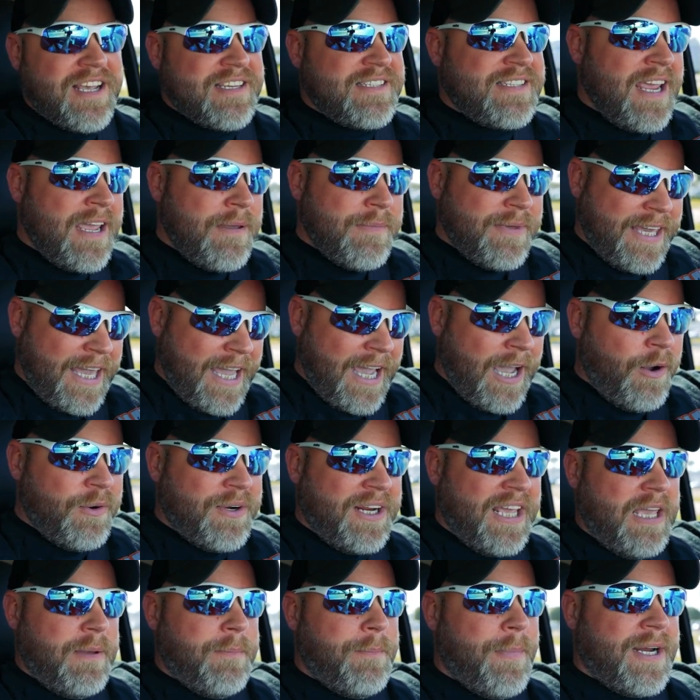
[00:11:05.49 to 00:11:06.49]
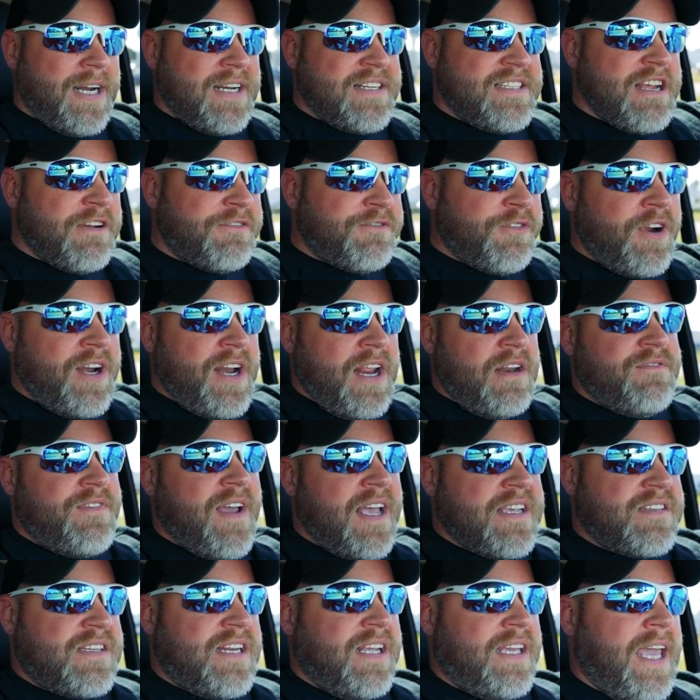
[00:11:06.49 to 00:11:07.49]
Same county, but a different
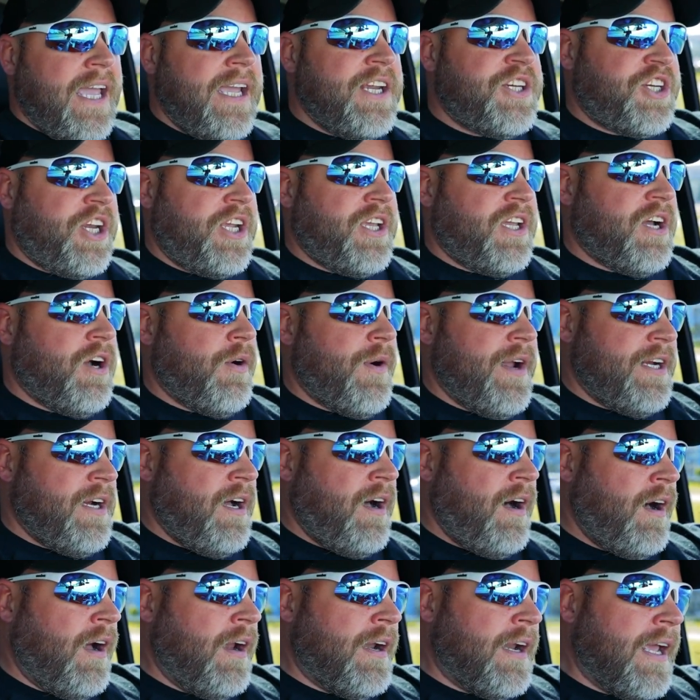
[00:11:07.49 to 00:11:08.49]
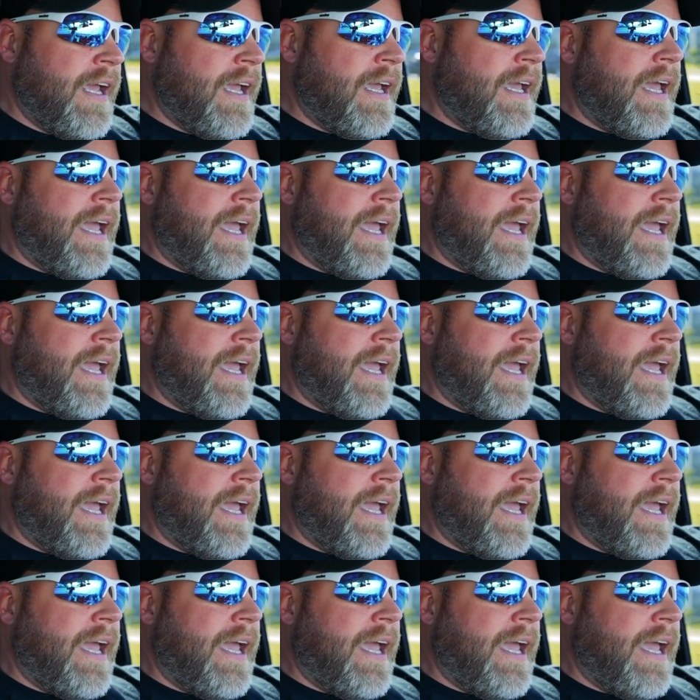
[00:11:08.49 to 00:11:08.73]
investigation going on,